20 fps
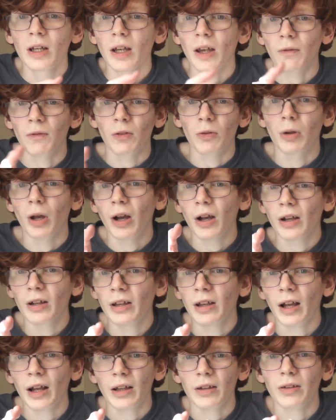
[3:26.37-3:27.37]
If you do
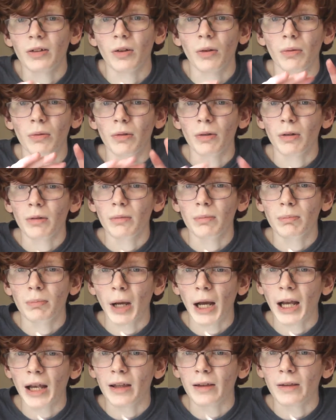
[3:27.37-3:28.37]
guys don't
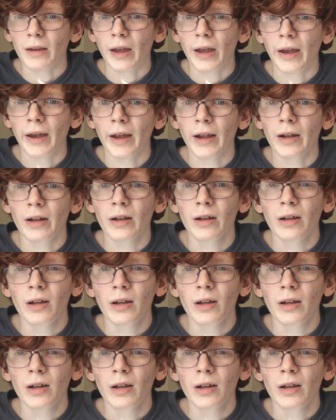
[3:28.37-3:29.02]
mind that.